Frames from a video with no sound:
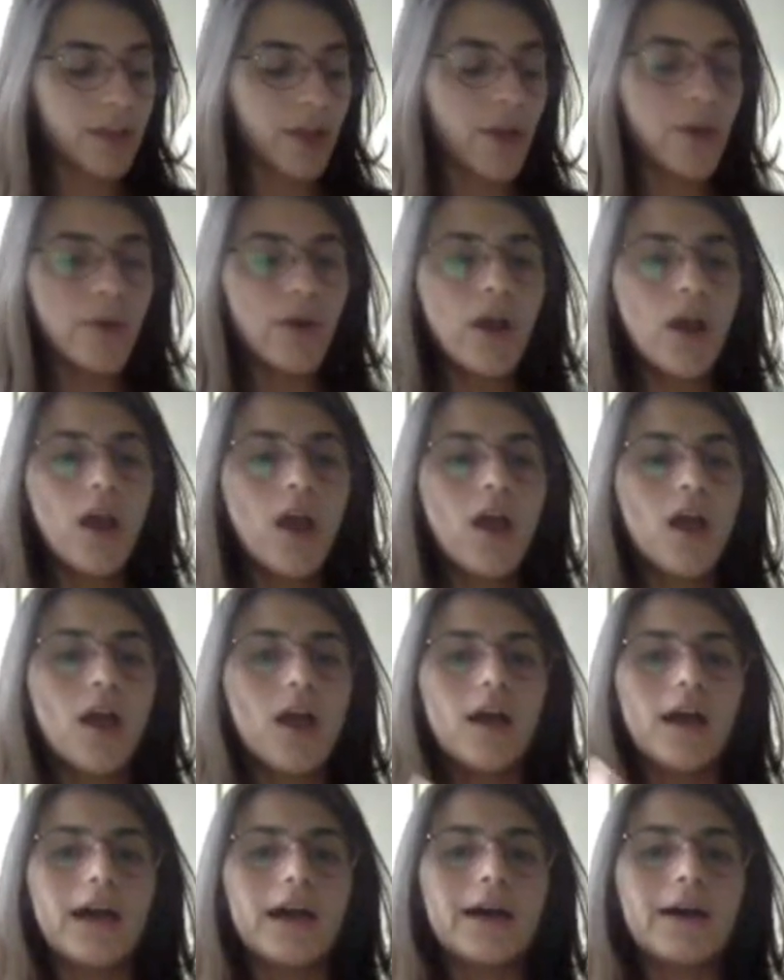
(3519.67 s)
So,
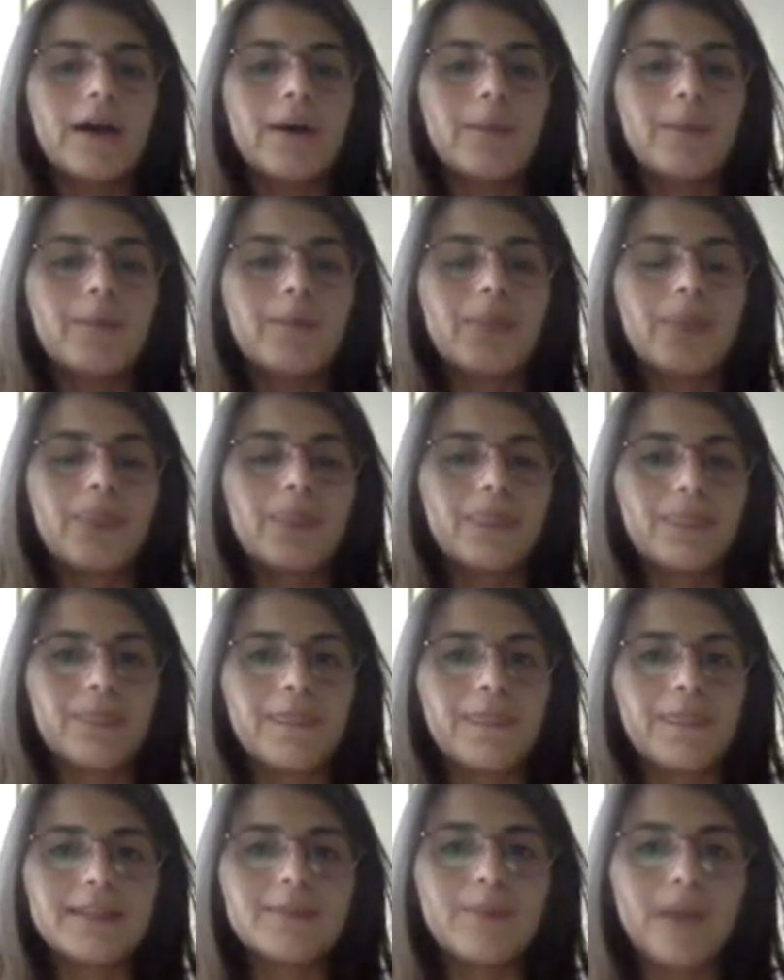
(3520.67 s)

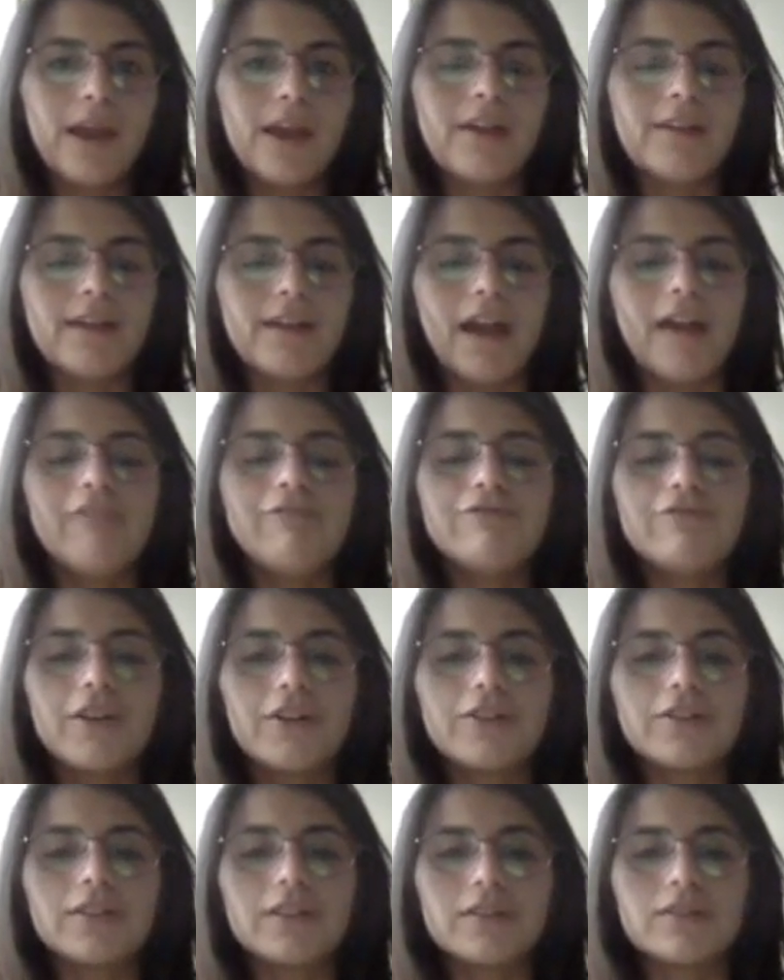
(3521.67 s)
this paragraph
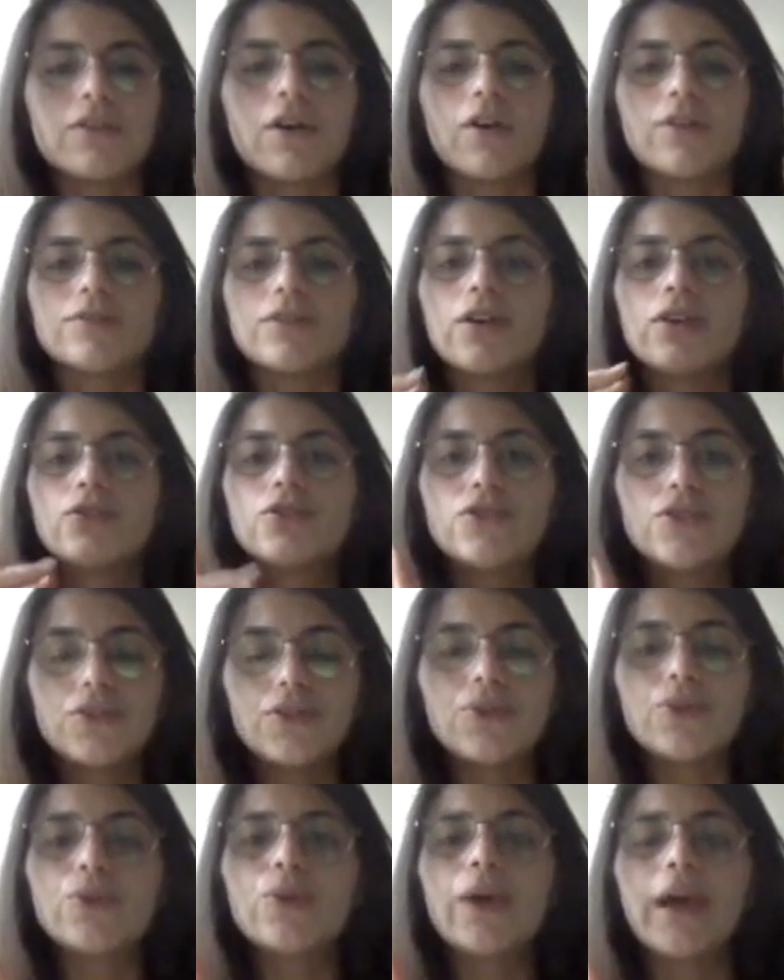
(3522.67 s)
focuses on
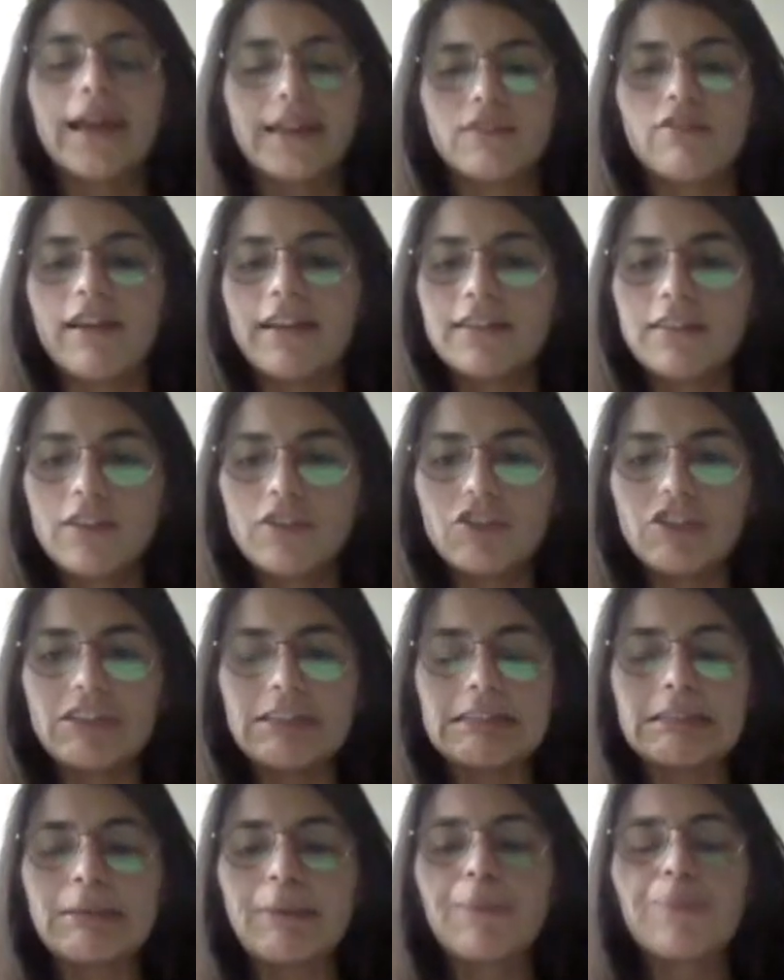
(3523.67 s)
two
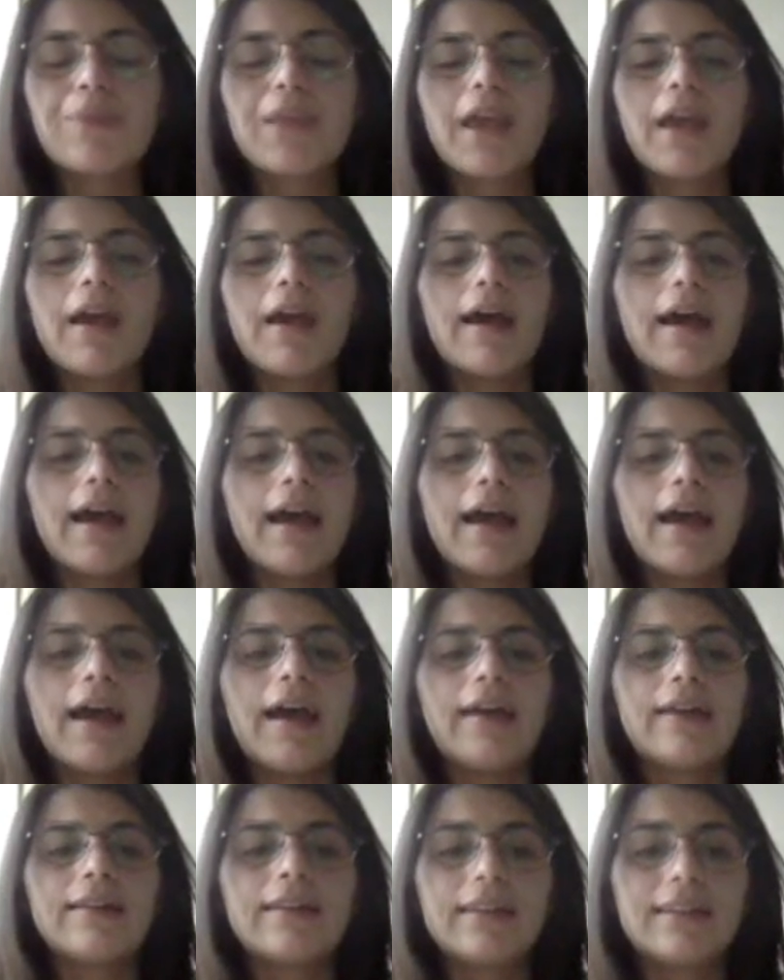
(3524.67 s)
advantages,
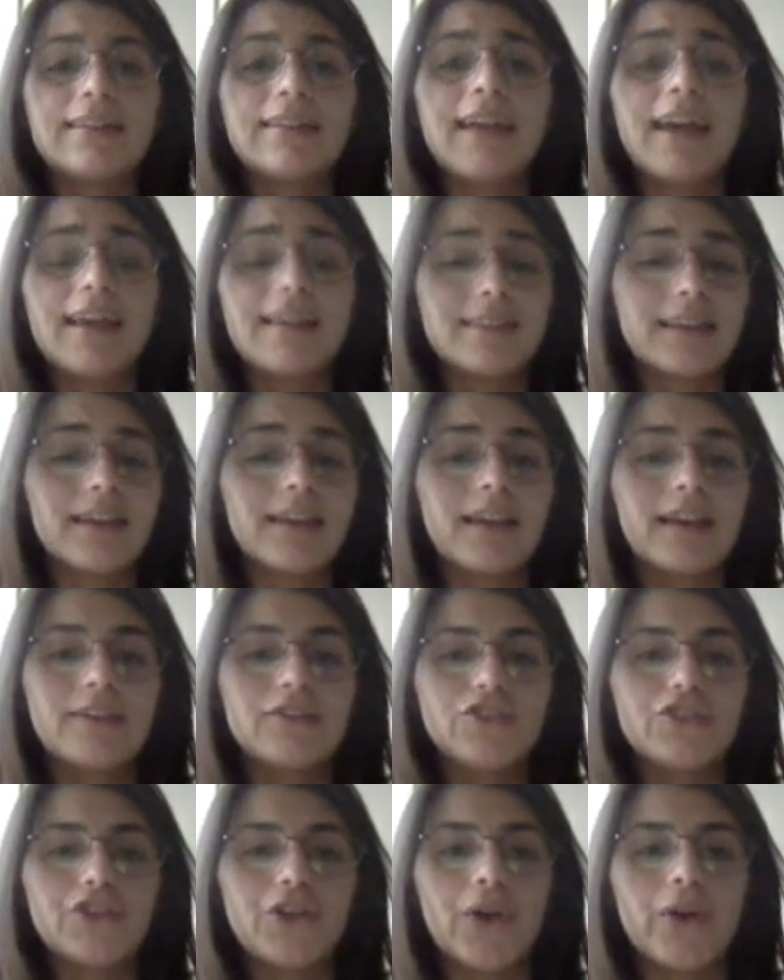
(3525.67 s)
and it has
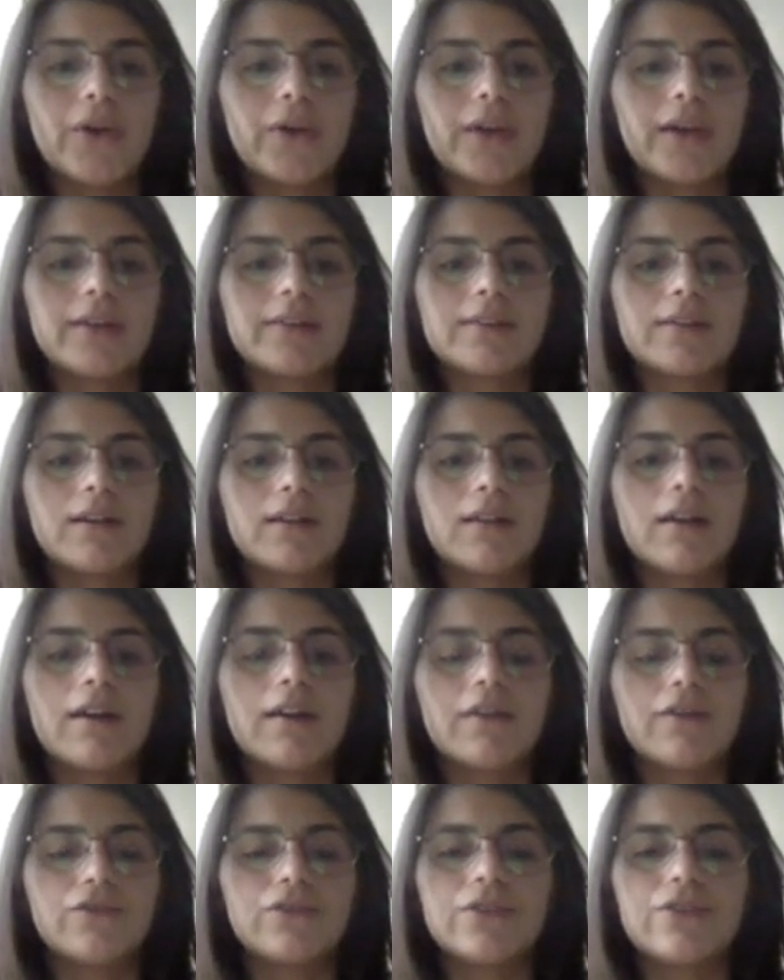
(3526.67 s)
again shown us a
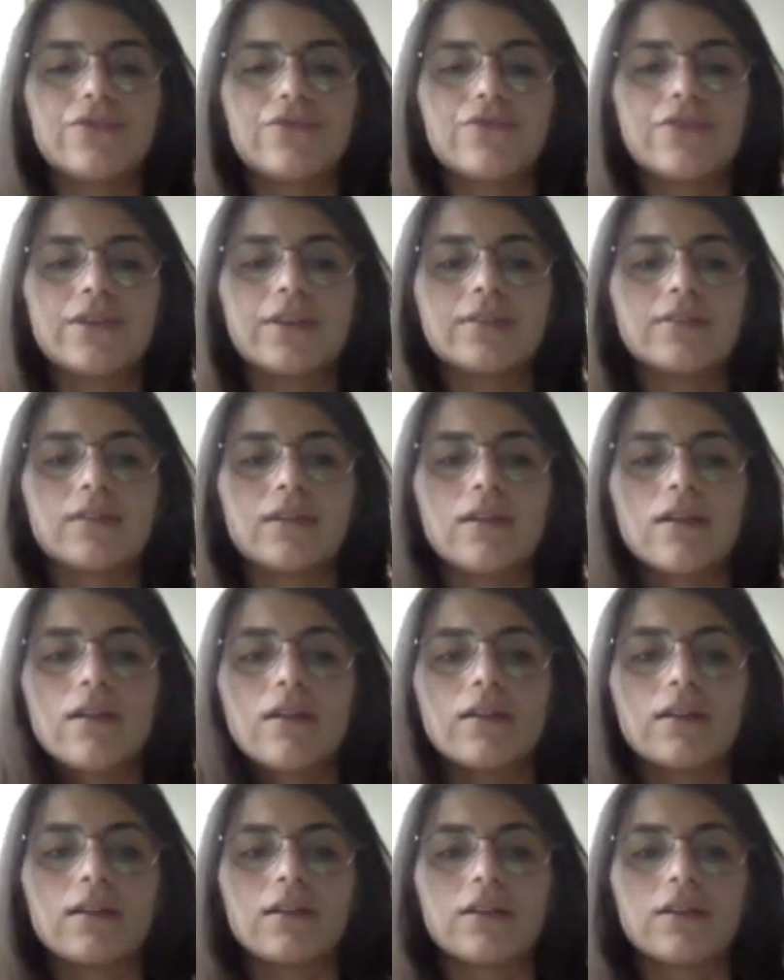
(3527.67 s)
lot of different